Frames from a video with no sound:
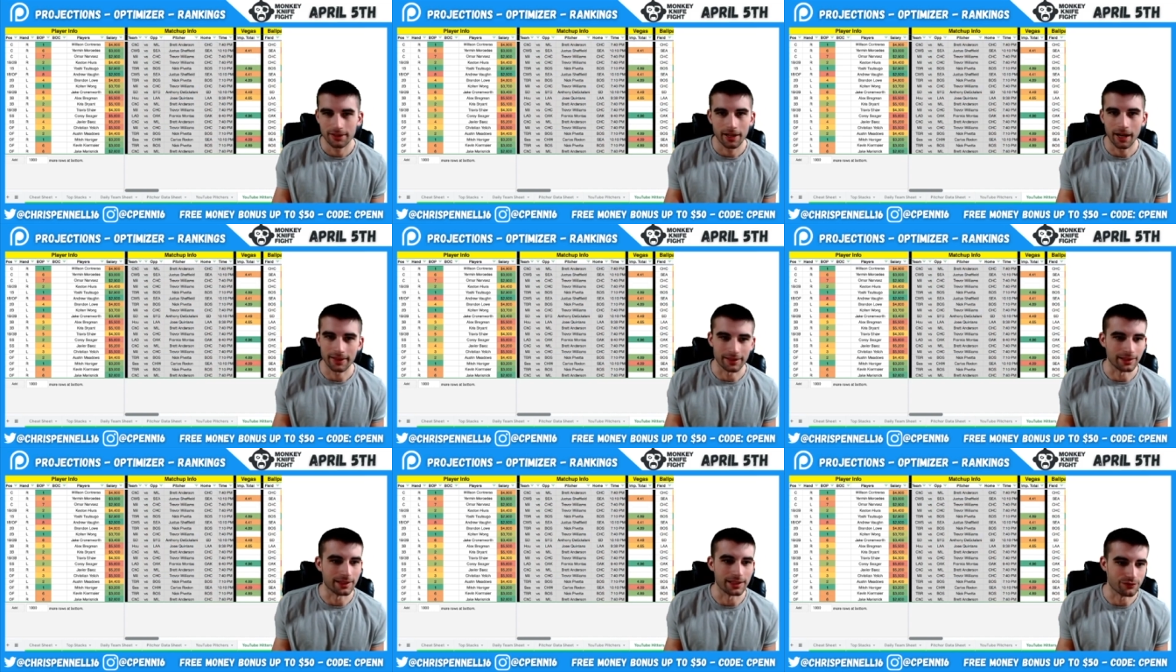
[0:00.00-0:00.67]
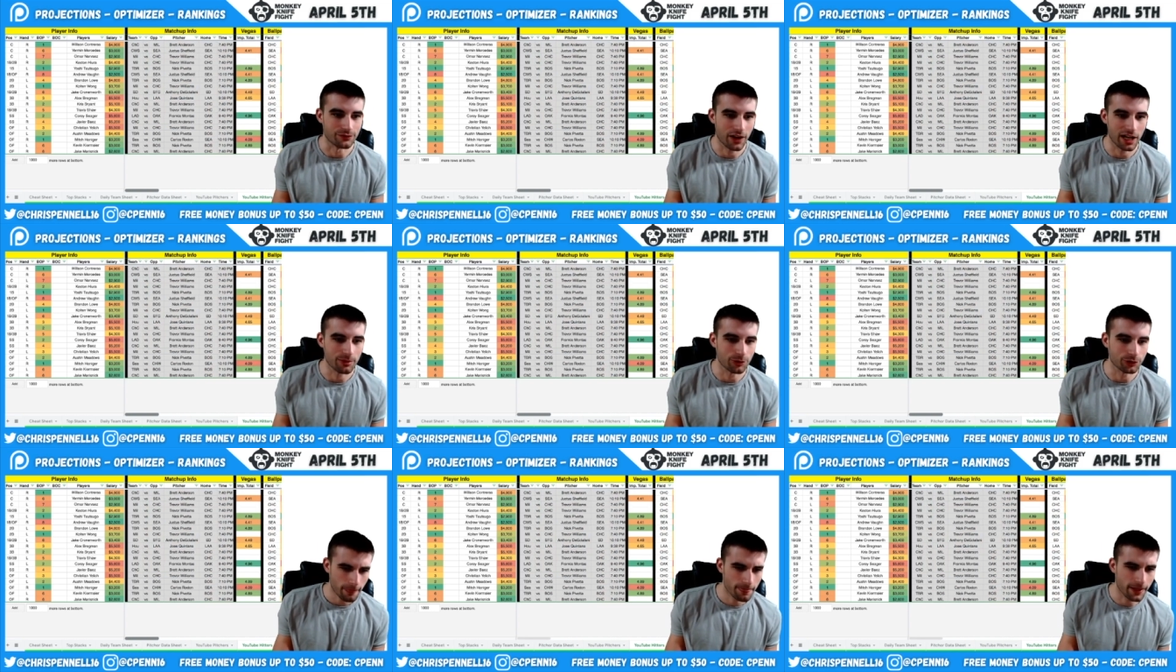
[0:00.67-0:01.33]
I think he's
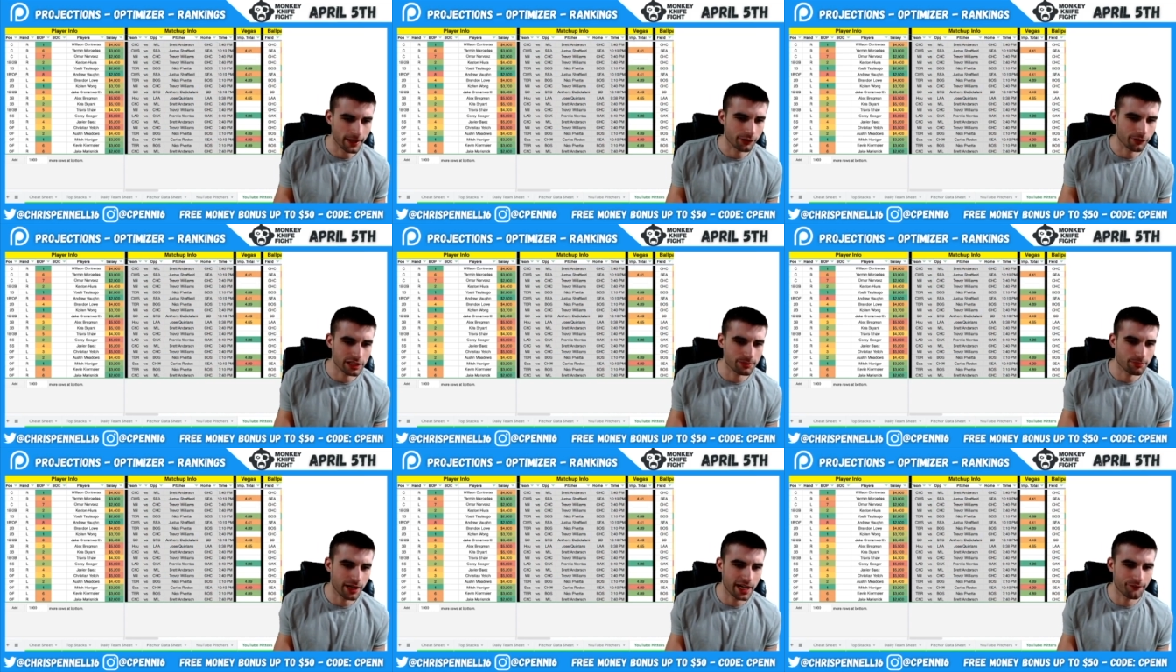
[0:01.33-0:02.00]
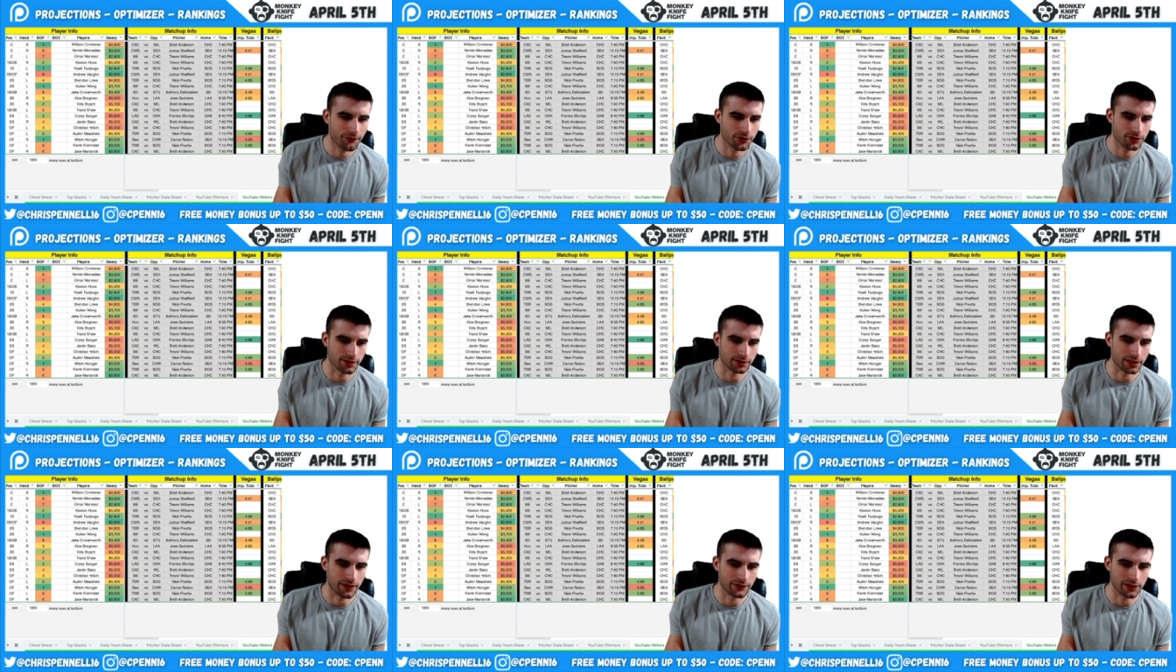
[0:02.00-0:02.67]
viable. Then Chris Bryant versus a
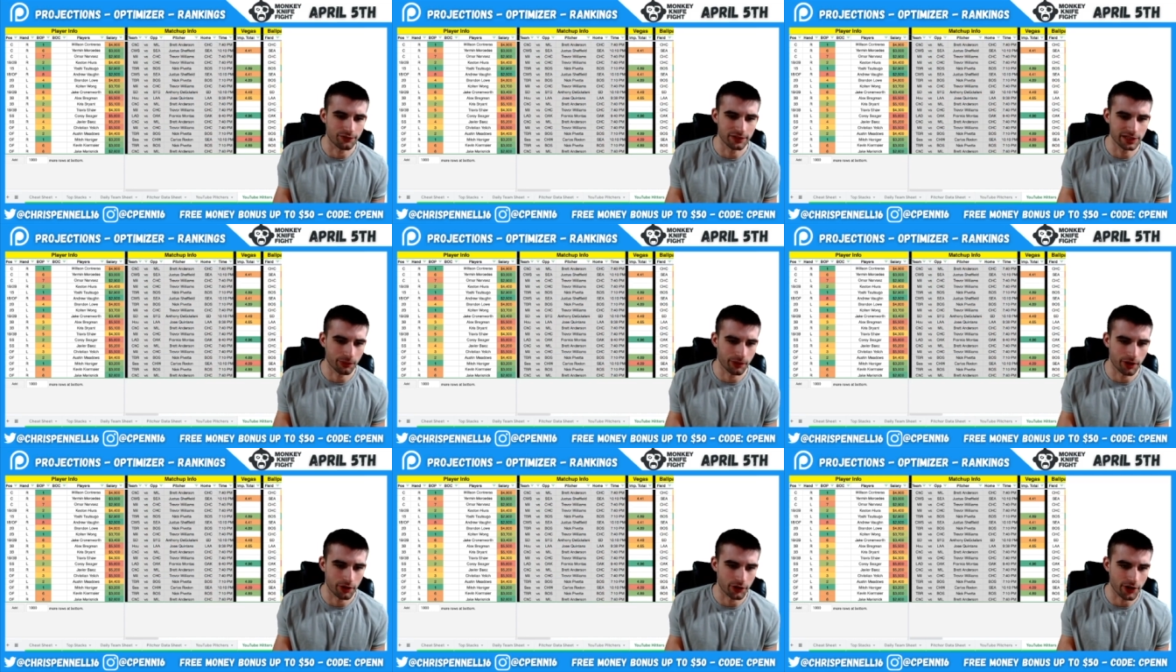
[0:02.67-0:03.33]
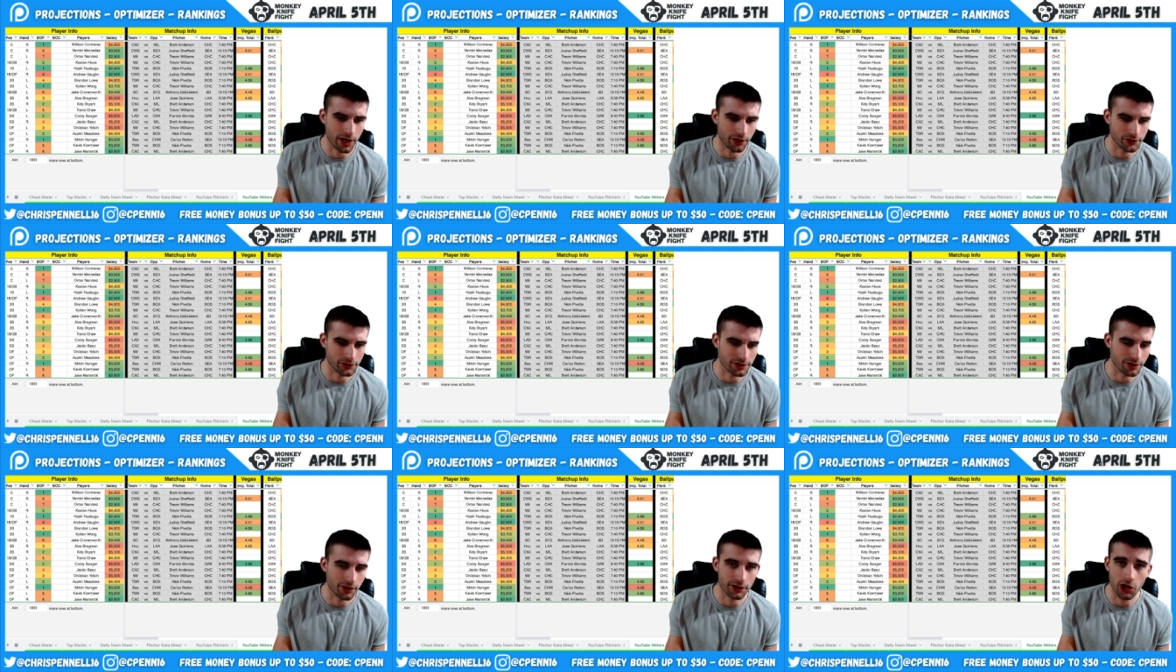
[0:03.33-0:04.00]
lefty, fifty-one hundred dollars. He's
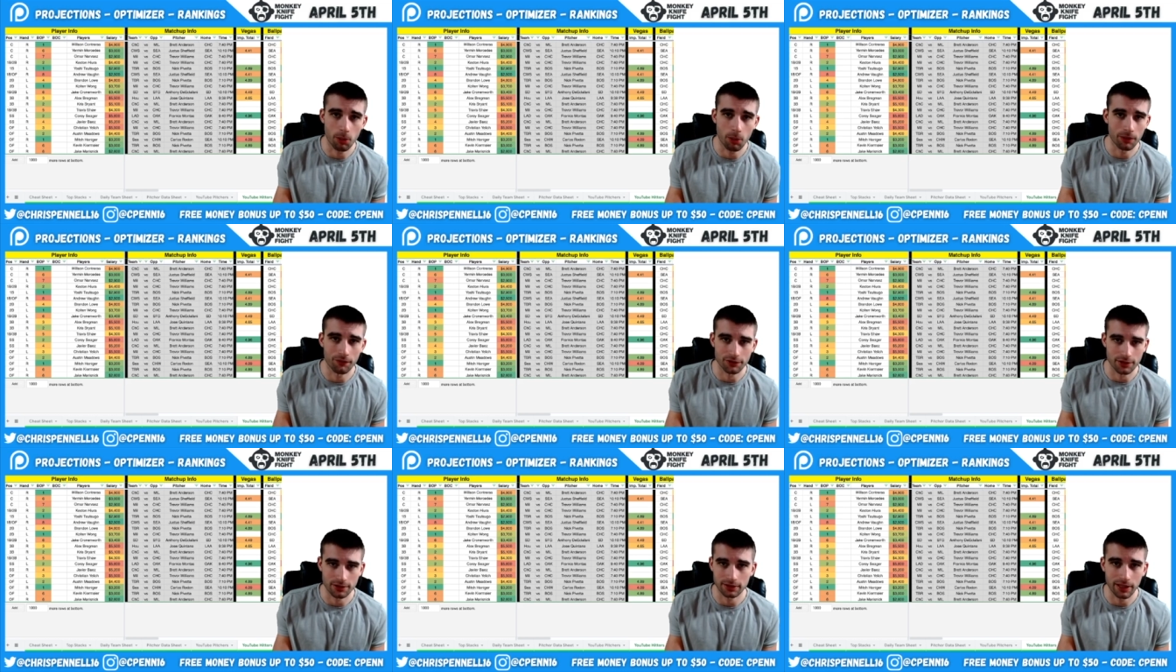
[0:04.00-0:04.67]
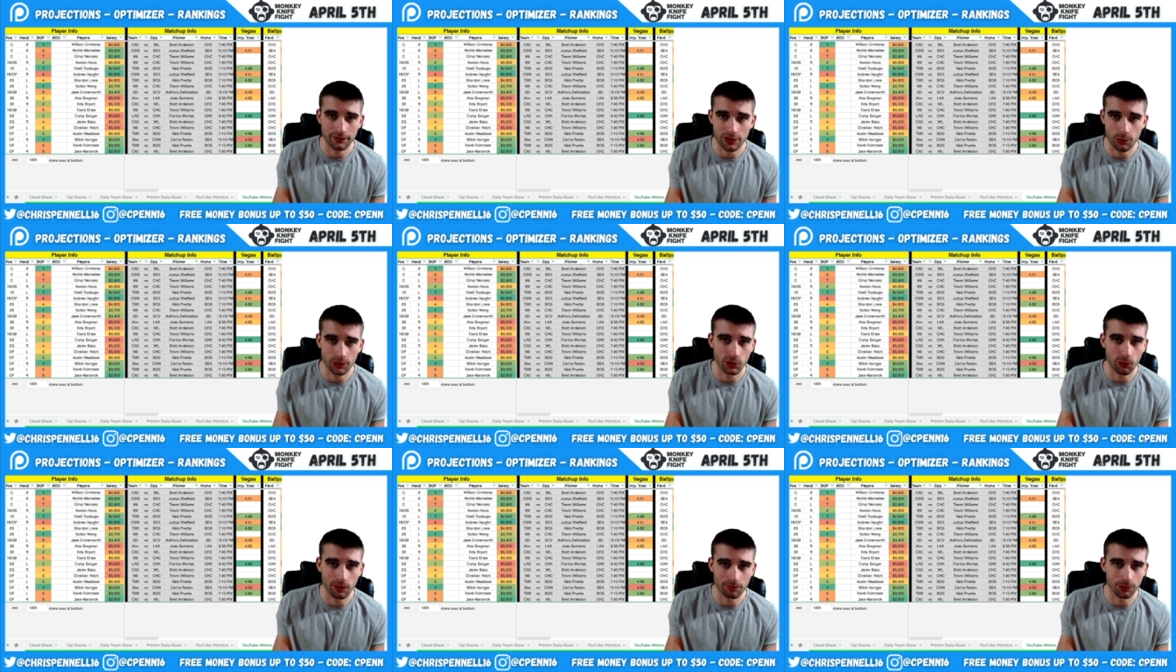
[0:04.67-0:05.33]
already homered versus a lefty with the
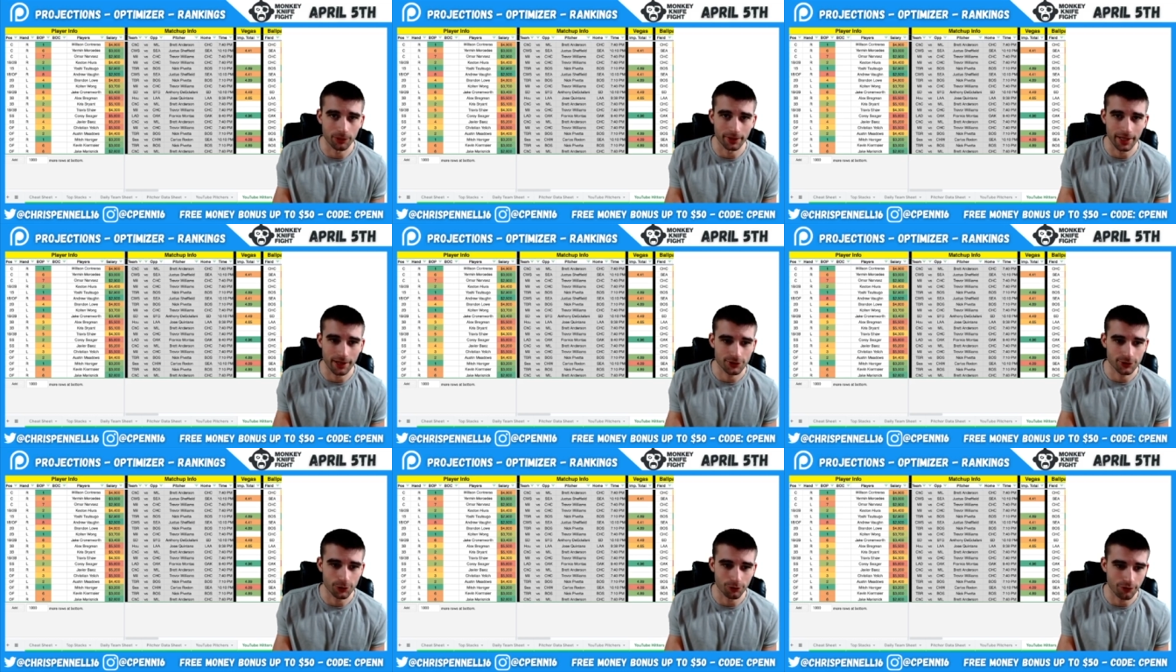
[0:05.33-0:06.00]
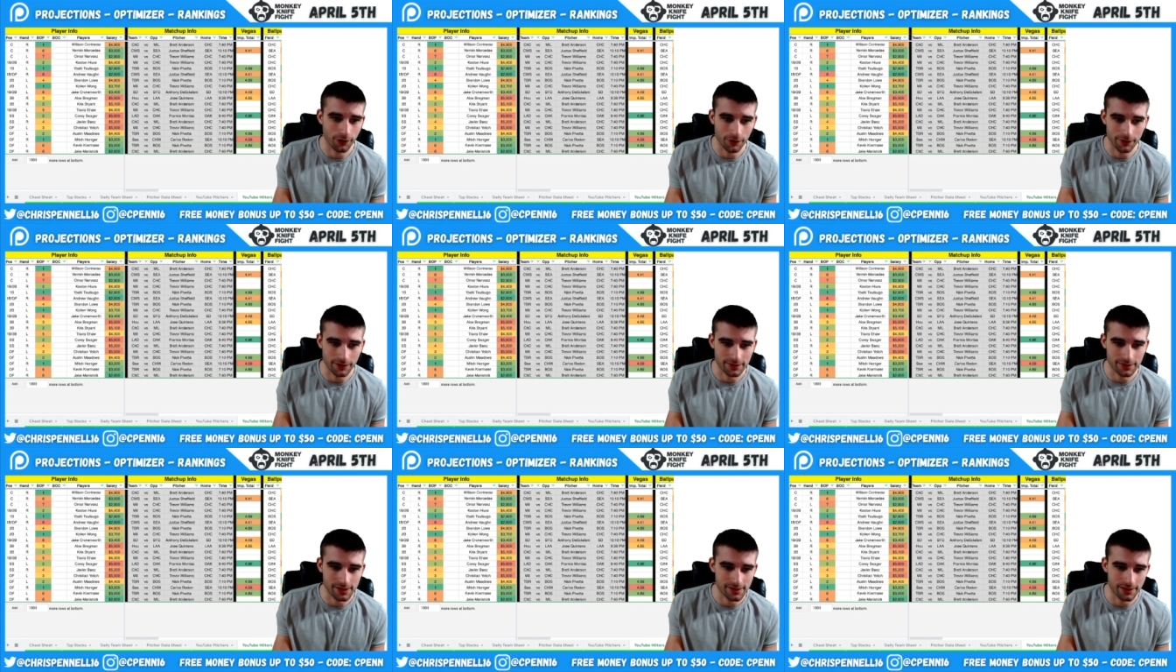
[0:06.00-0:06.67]
wind blowing out so far this
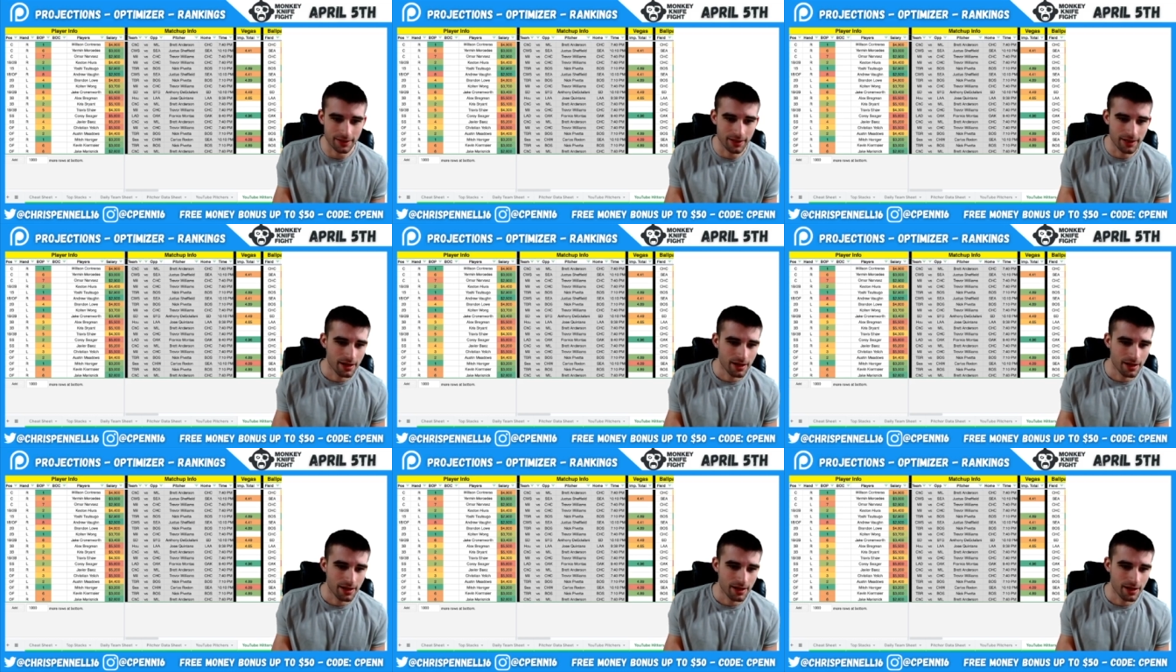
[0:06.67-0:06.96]
season.